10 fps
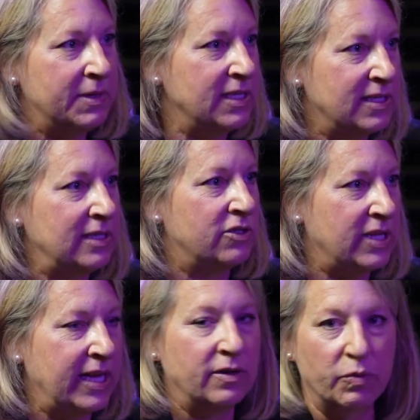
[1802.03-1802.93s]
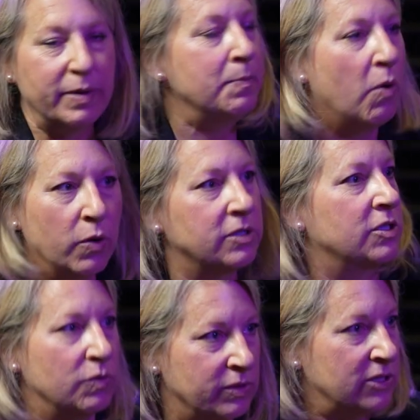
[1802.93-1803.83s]
minutes each day to report
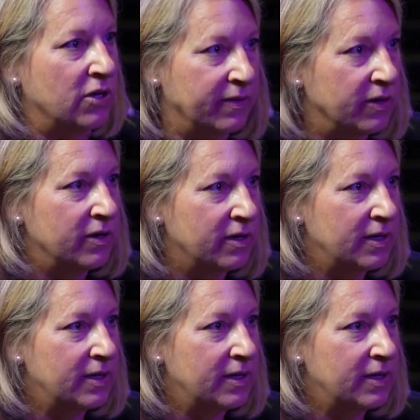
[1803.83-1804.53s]
to each other.